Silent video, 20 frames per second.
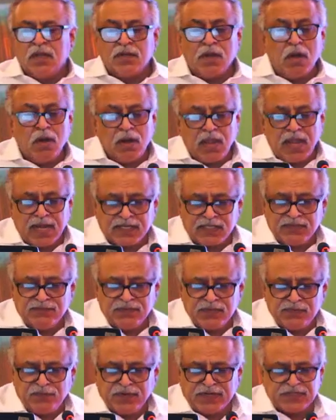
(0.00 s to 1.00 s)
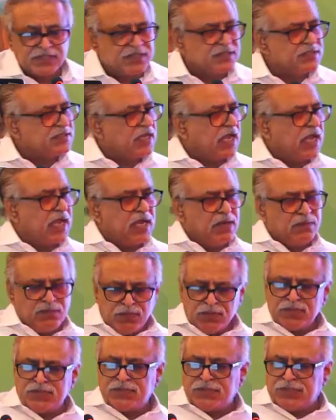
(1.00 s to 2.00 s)
Now, active infections, I
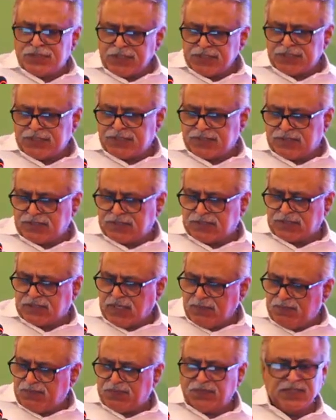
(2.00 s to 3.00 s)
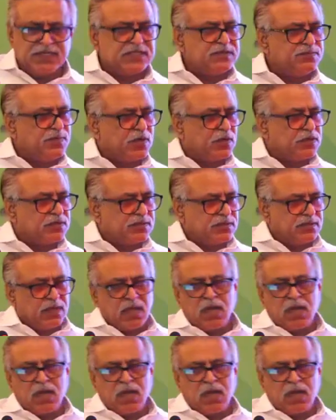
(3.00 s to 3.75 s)
would just skip this because